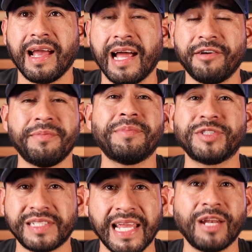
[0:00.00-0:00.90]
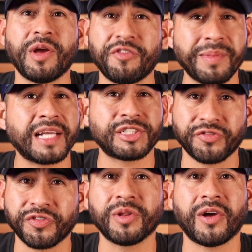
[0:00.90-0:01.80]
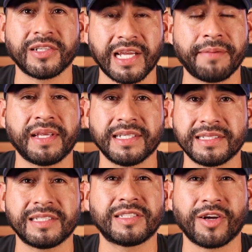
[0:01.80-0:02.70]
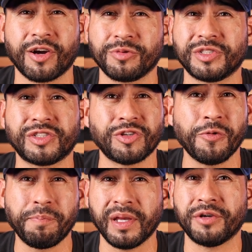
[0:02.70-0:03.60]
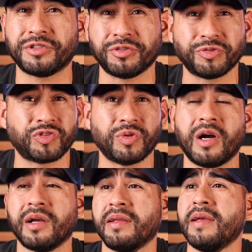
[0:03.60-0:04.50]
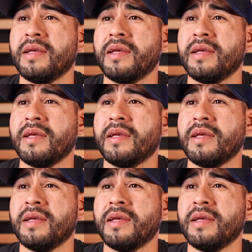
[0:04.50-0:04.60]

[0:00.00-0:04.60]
I remember staying away from Ashton for a long time because the cigar was so bitter, so strong.